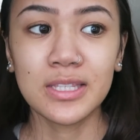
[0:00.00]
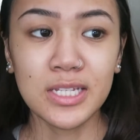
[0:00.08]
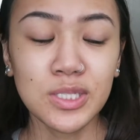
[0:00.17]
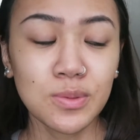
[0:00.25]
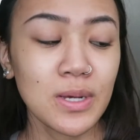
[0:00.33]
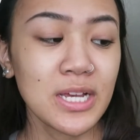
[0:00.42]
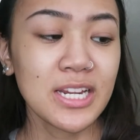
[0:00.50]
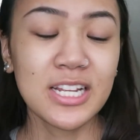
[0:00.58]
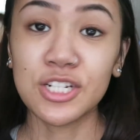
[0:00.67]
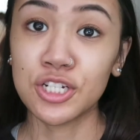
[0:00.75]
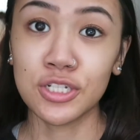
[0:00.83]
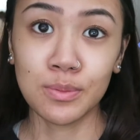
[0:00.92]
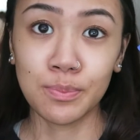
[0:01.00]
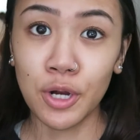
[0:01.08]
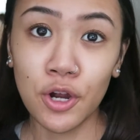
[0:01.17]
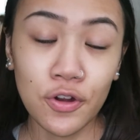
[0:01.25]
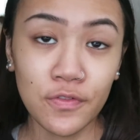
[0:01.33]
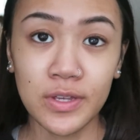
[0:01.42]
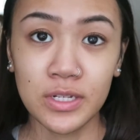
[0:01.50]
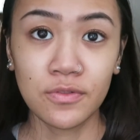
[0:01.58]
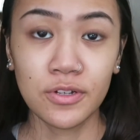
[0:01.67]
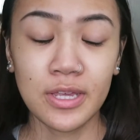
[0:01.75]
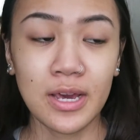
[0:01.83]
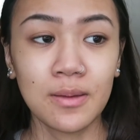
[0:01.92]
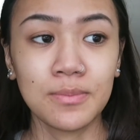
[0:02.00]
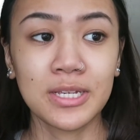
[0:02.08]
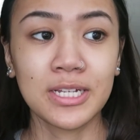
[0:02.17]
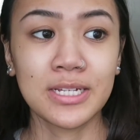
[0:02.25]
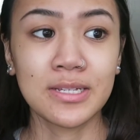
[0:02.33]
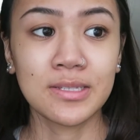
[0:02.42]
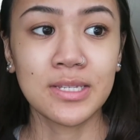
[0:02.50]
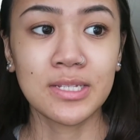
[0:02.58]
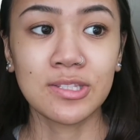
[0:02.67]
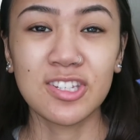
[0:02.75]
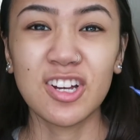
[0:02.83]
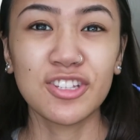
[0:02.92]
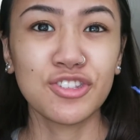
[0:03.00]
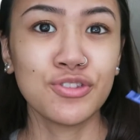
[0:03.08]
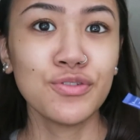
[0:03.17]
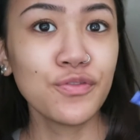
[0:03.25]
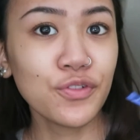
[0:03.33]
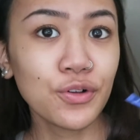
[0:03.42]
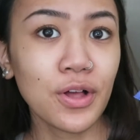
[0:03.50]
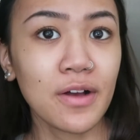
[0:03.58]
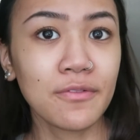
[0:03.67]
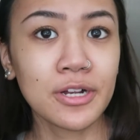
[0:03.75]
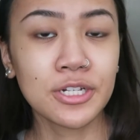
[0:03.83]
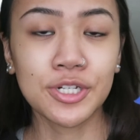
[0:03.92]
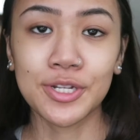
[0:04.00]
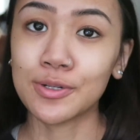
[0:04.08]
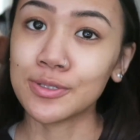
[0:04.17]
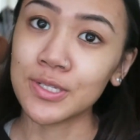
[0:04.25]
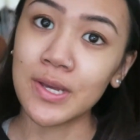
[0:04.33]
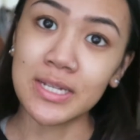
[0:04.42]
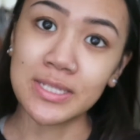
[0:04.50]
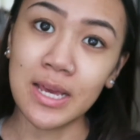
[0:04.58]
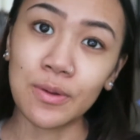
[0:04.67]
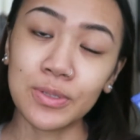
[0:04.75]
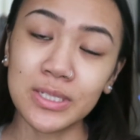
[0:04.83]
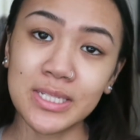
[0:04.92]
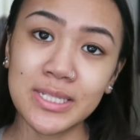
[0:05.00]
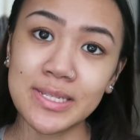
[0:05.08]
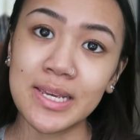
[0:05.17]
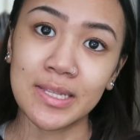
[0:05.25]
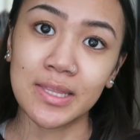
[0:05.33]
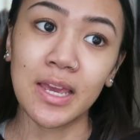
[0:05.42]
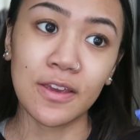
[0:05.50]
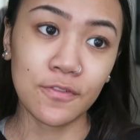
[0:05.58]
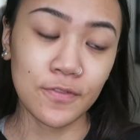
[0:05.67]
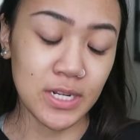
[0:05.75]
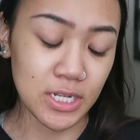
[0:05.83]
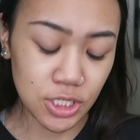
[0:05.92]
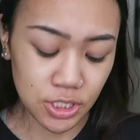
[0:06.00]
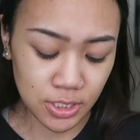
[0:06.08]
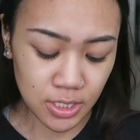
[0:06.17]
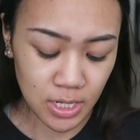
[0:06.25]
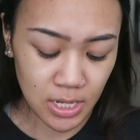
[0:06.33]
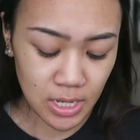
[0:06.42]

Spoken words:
This one is just perfect for that because it's not too full coverage and it also has that really skin-like finish.